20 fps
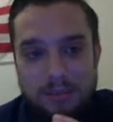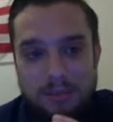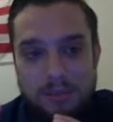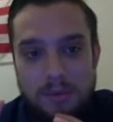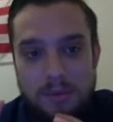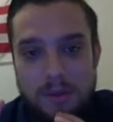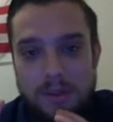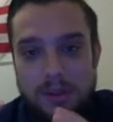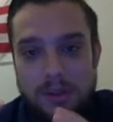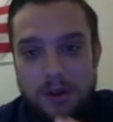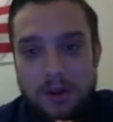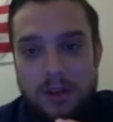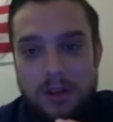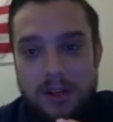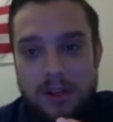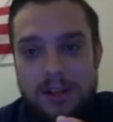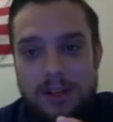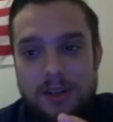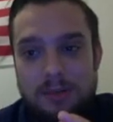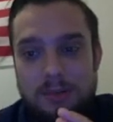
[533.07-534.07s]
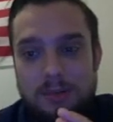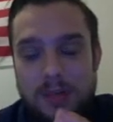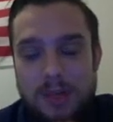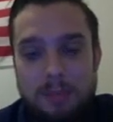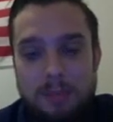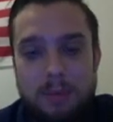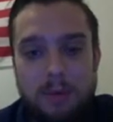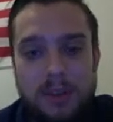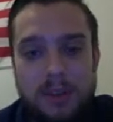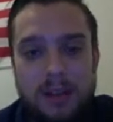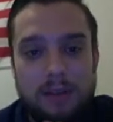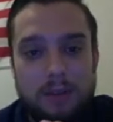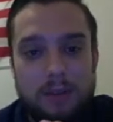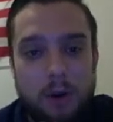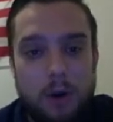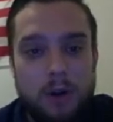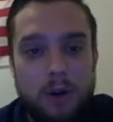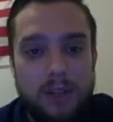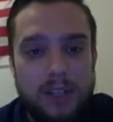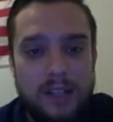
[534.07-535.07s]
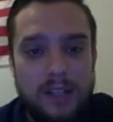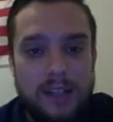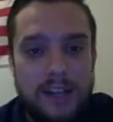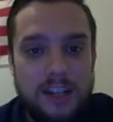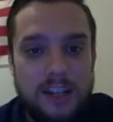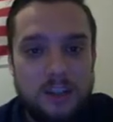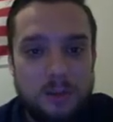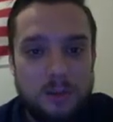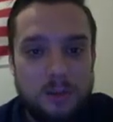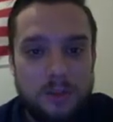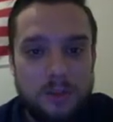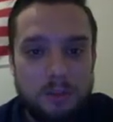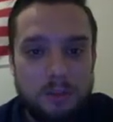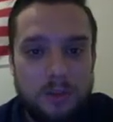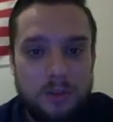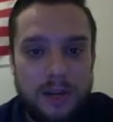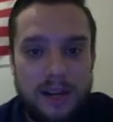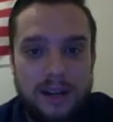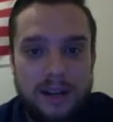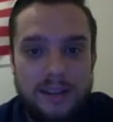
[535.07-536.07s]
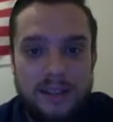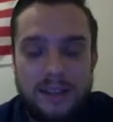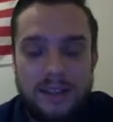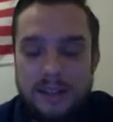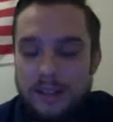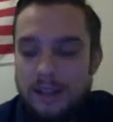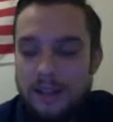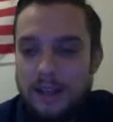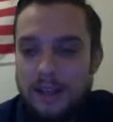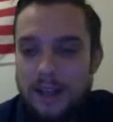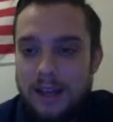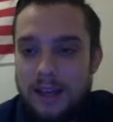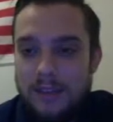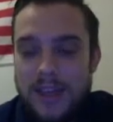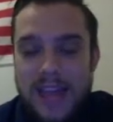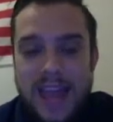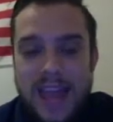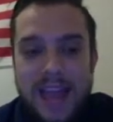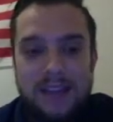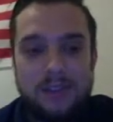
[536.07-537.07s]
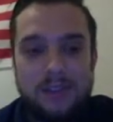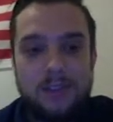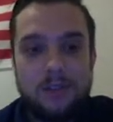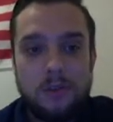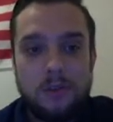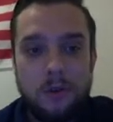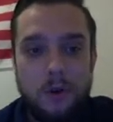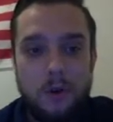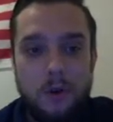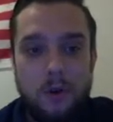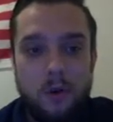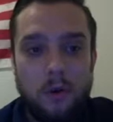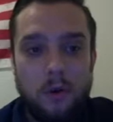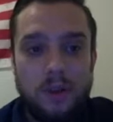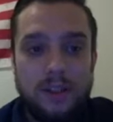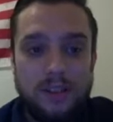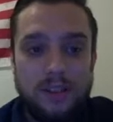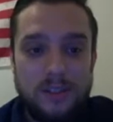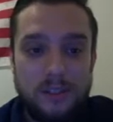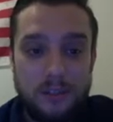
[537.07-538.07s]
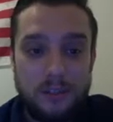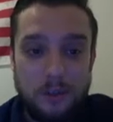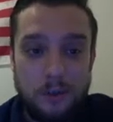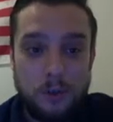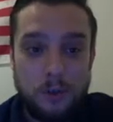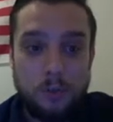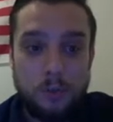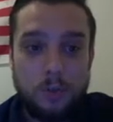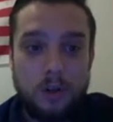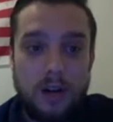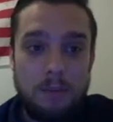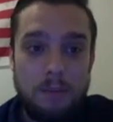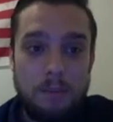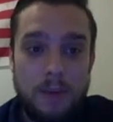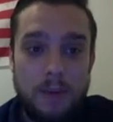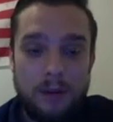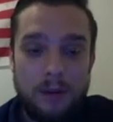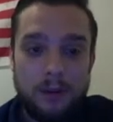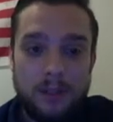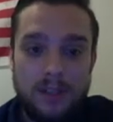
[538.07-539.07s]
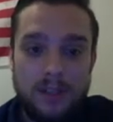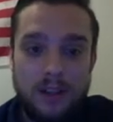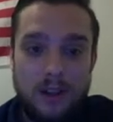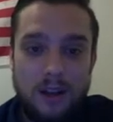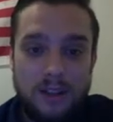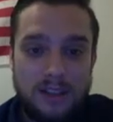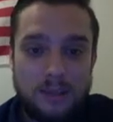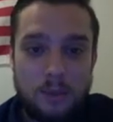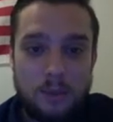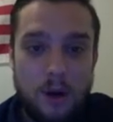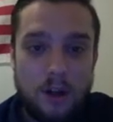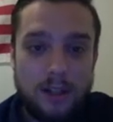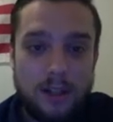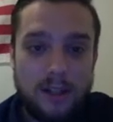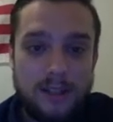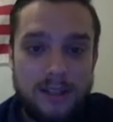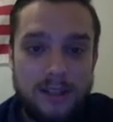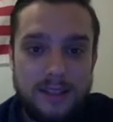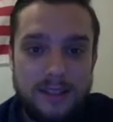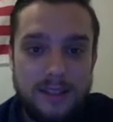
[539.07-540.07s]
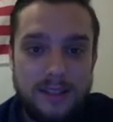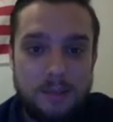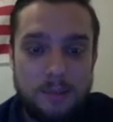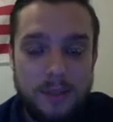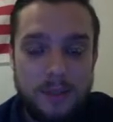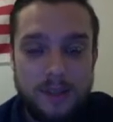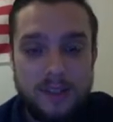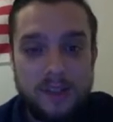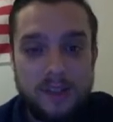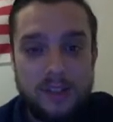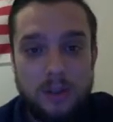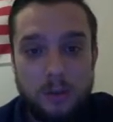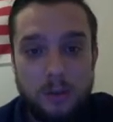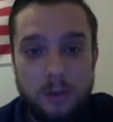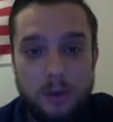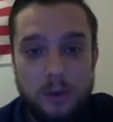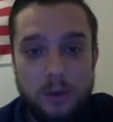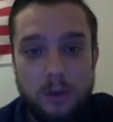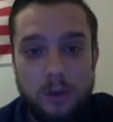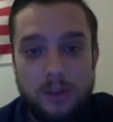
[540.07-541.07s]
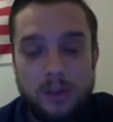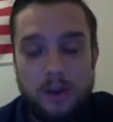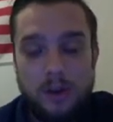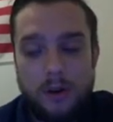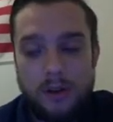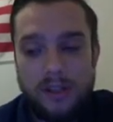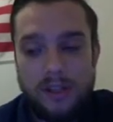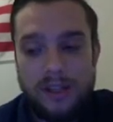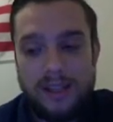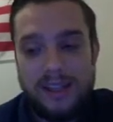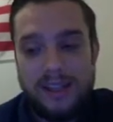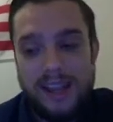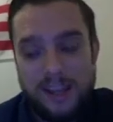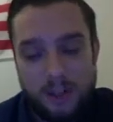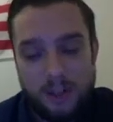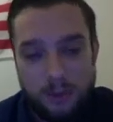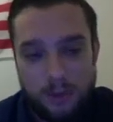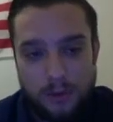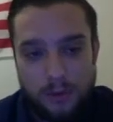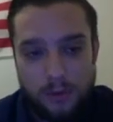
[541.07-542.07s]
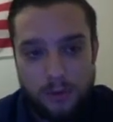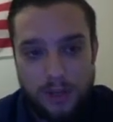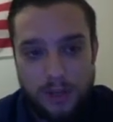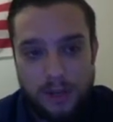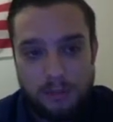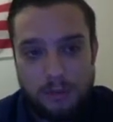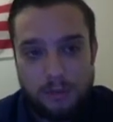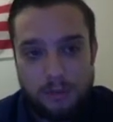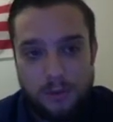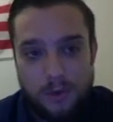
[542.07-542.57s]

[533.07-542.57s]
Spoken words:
target people that have already engaged with your brand. The end goal is to use primarily custom audiences because someone who has already engaged with your brand before